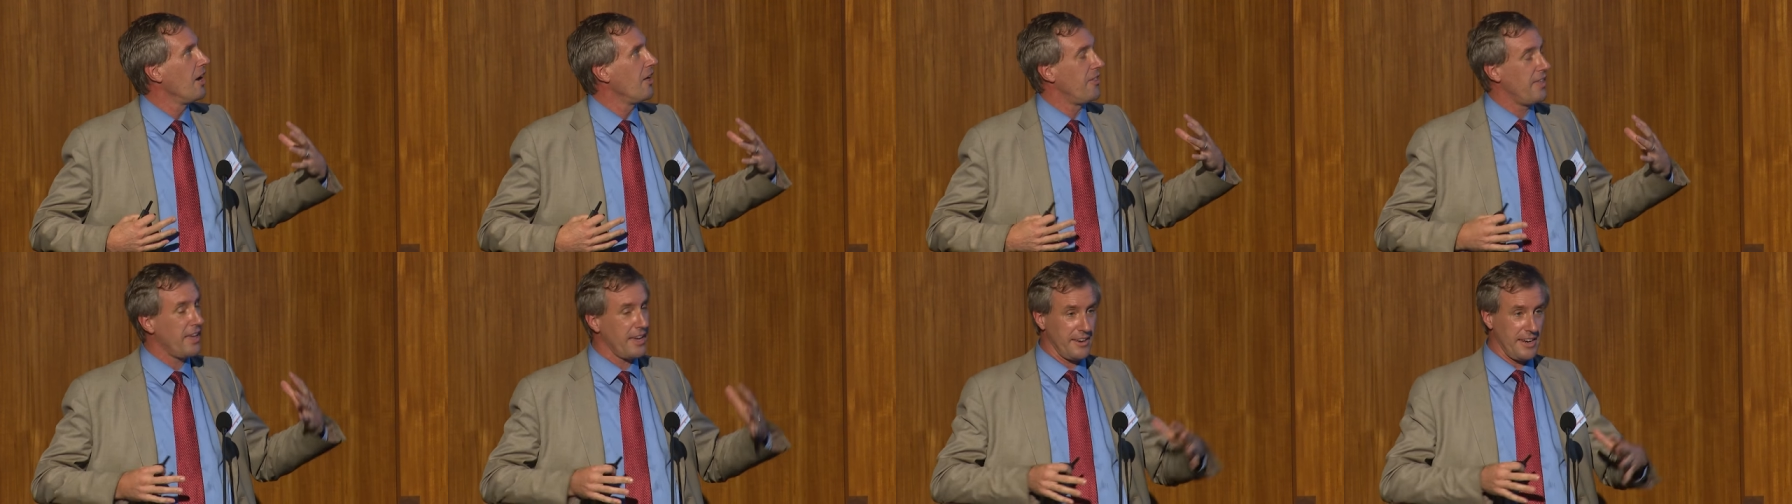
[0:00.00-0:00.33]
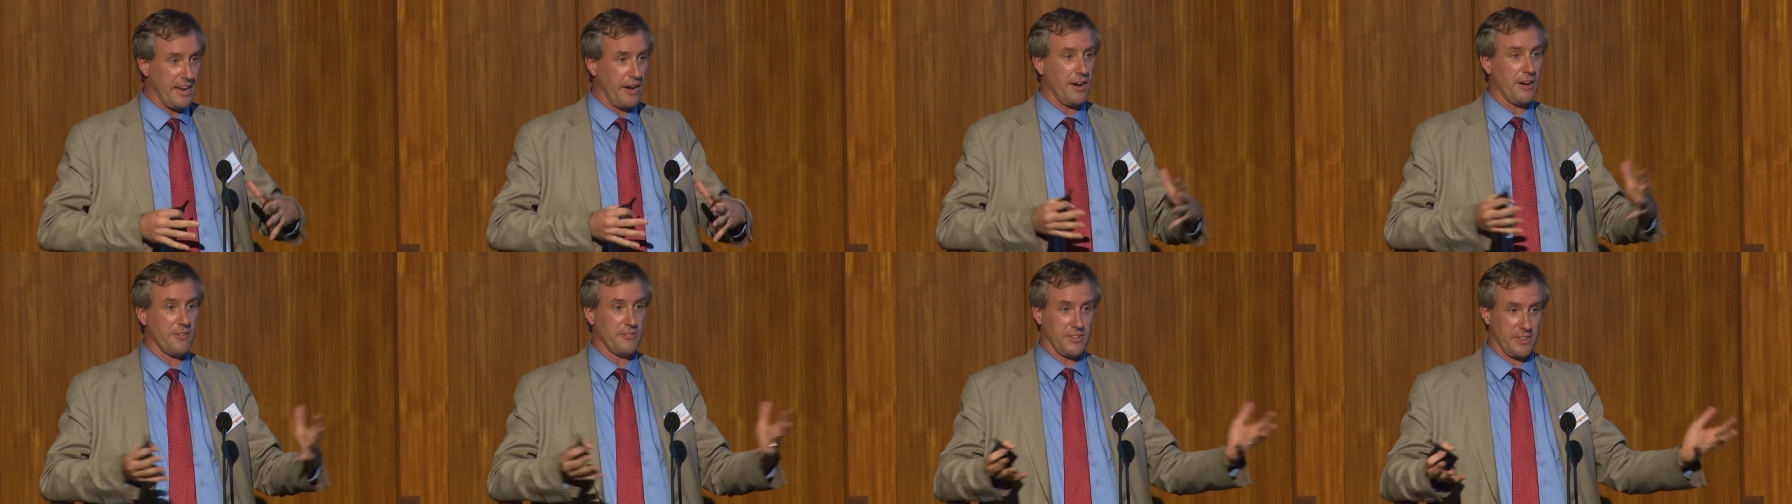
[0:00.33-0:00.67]
They
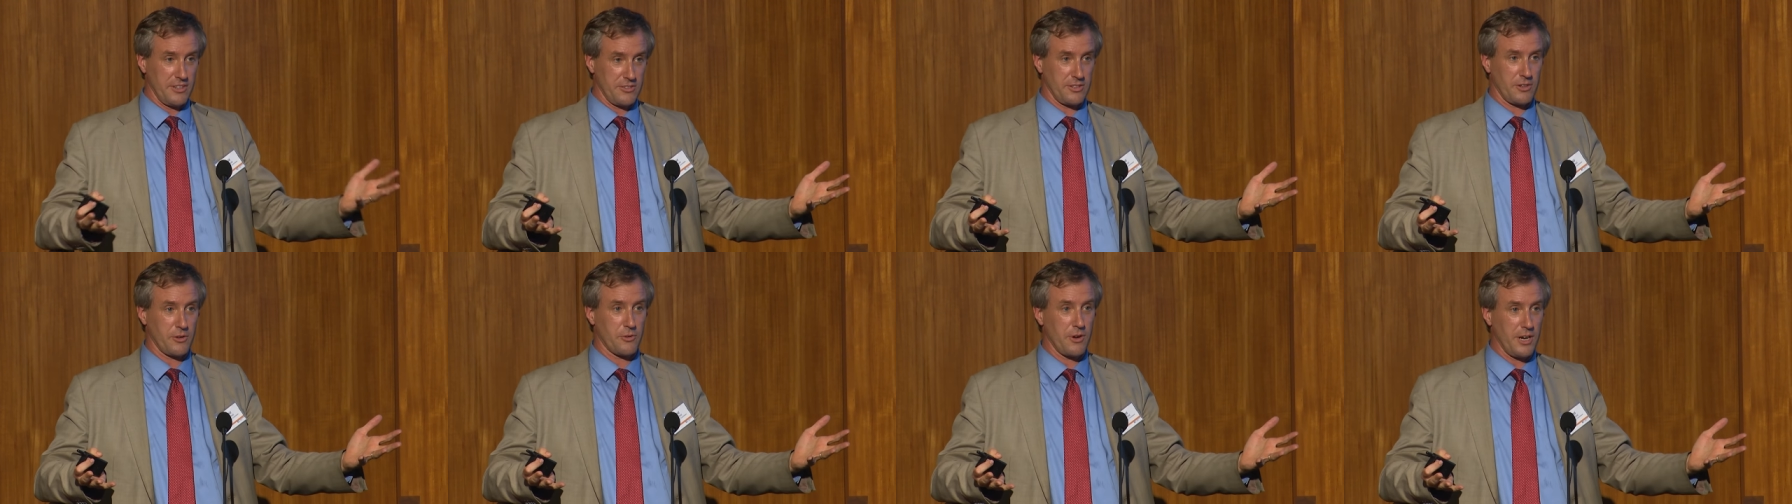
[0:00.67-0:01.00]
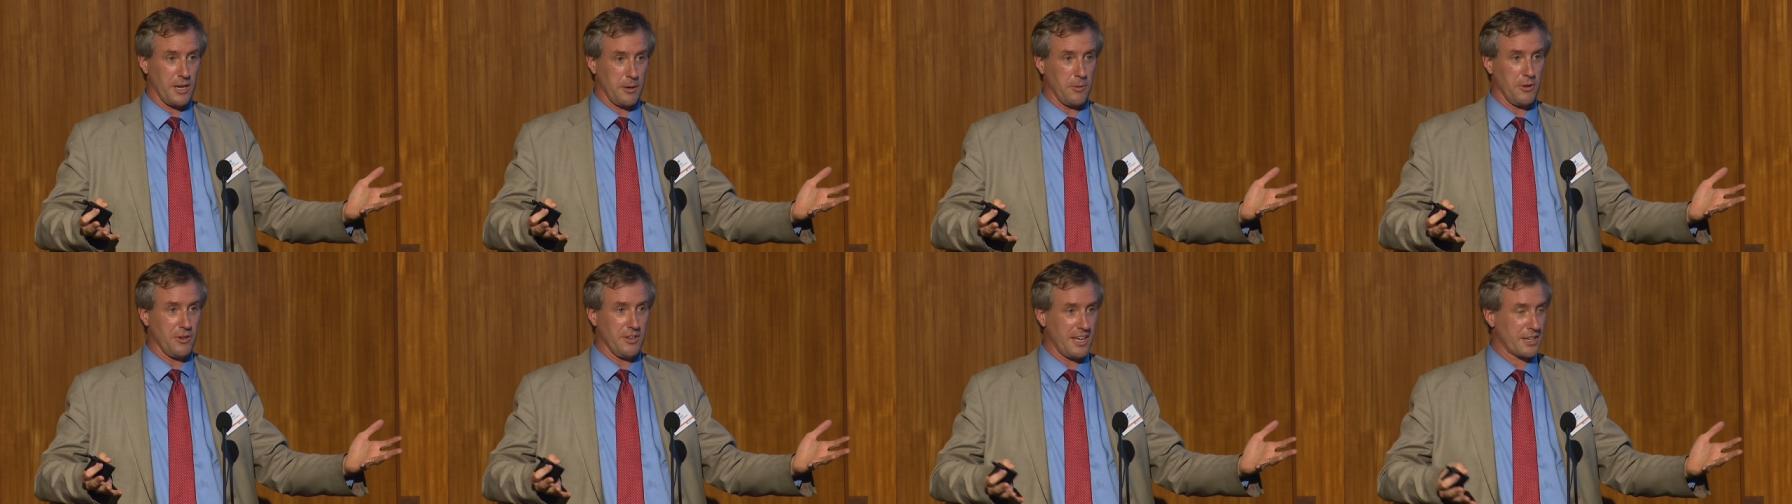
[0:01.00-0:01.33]
now have these
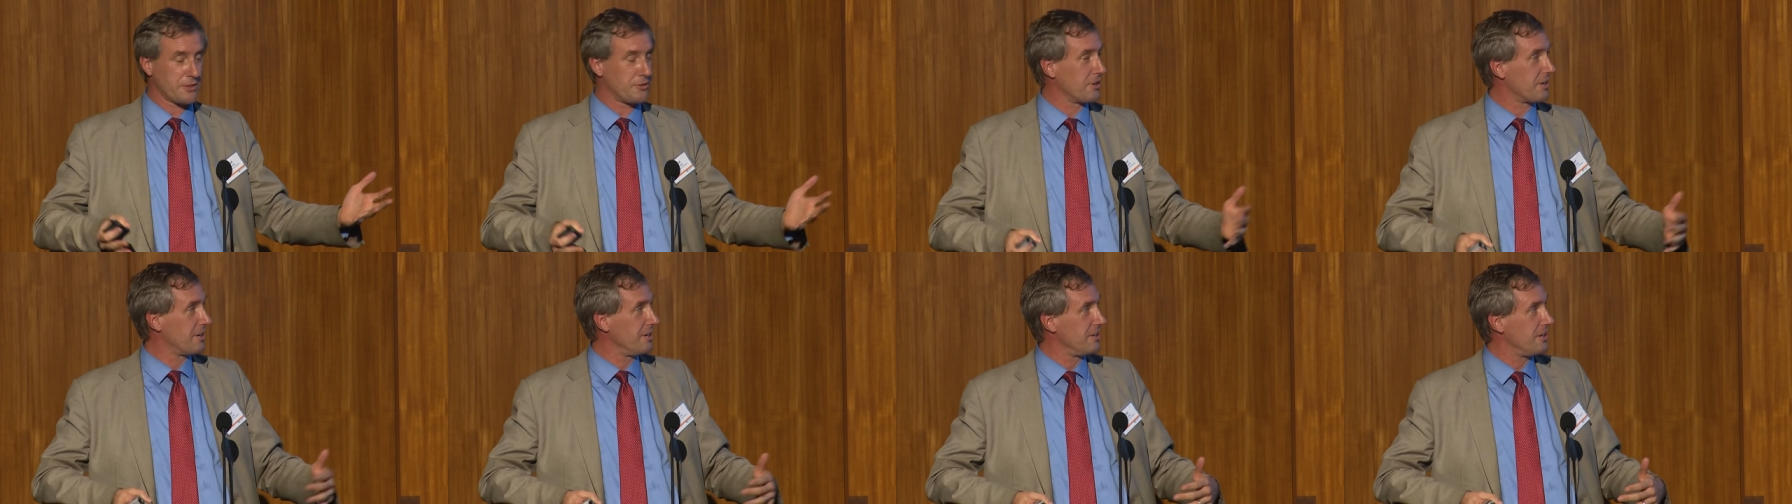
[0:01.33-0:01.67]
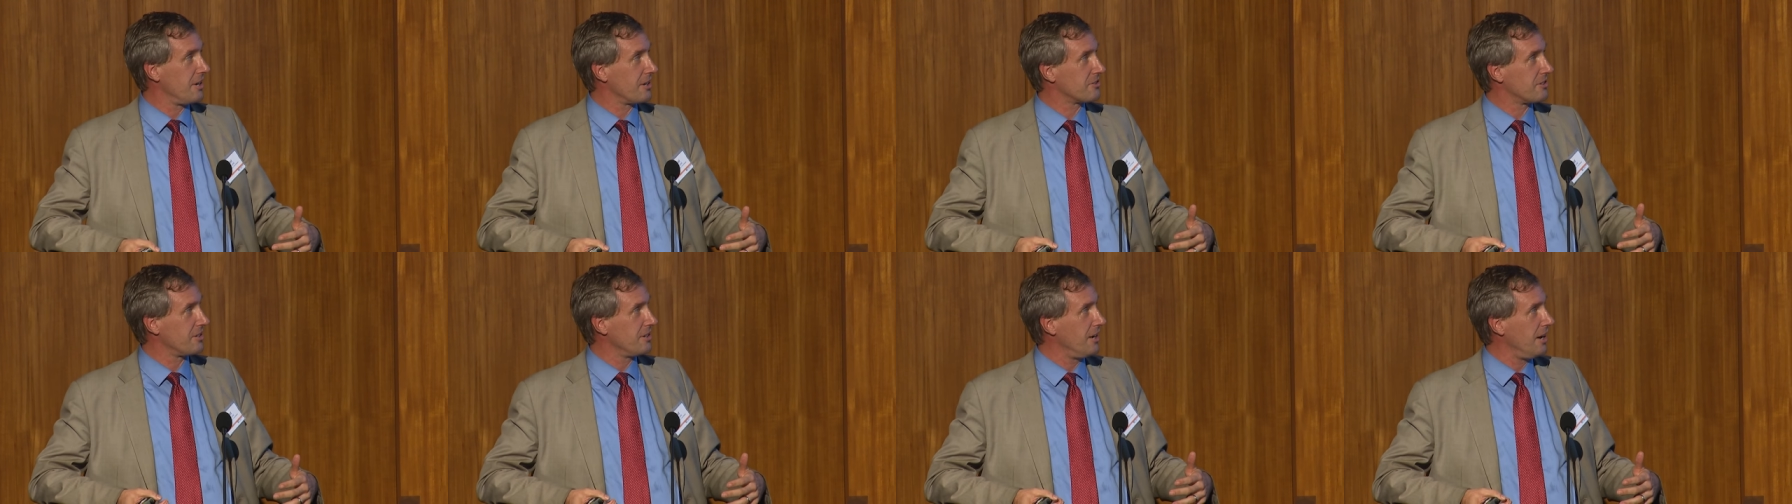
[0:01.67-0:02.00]
incredible electric
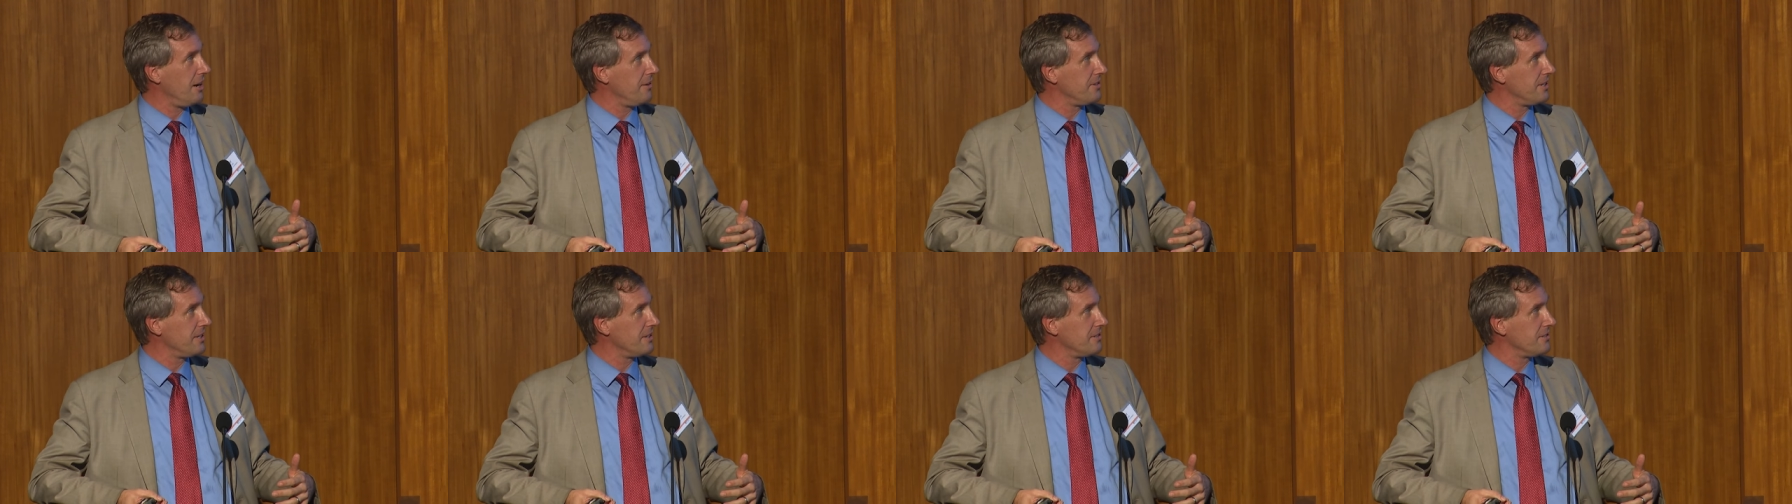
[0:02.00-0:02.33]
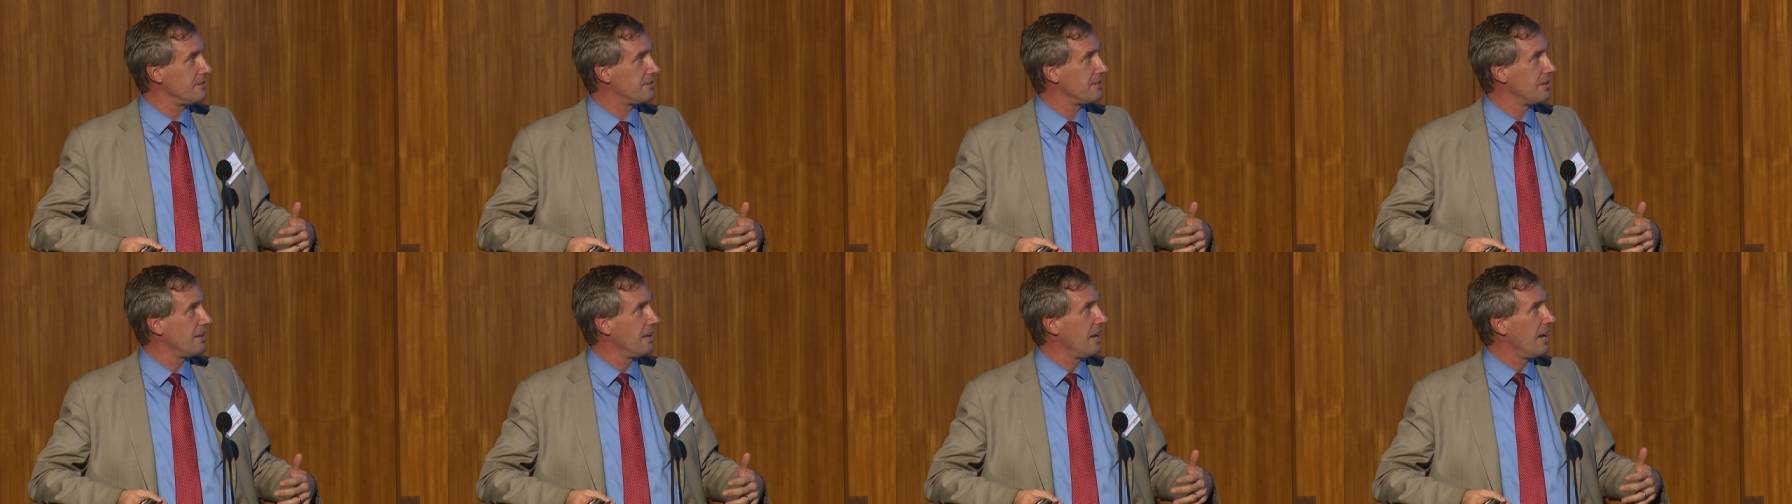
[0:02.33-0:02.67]
induction
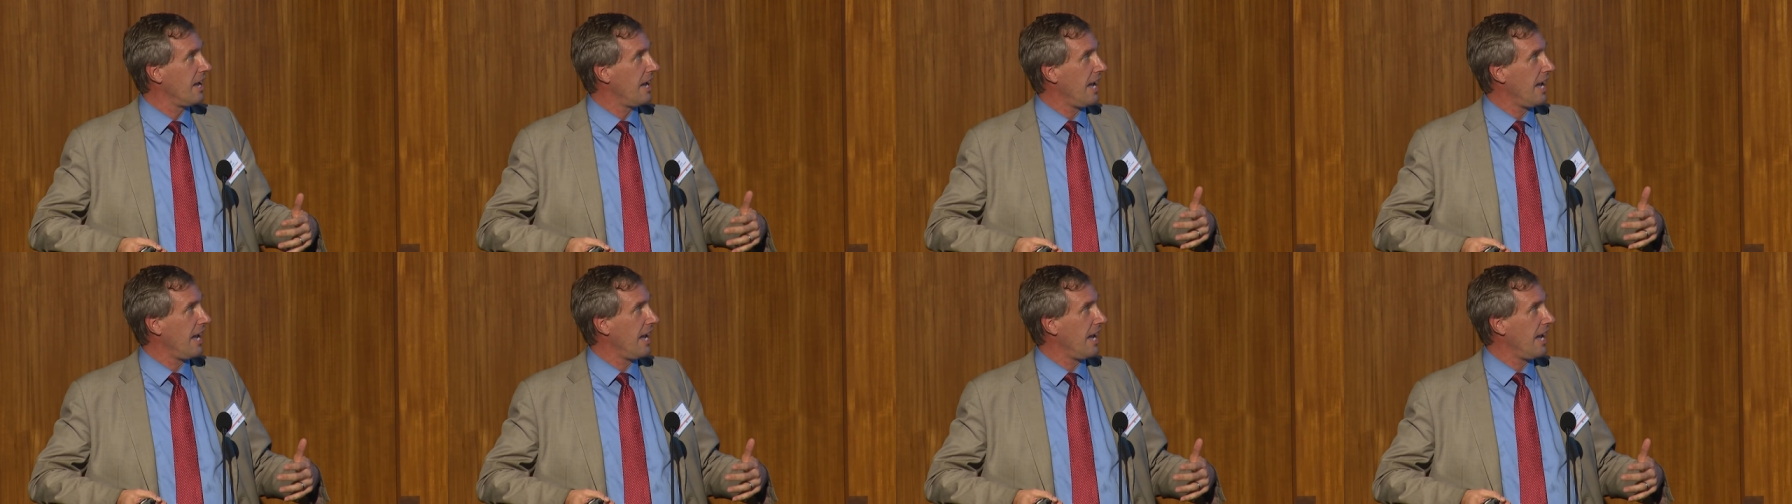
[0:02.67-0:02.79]
ovens,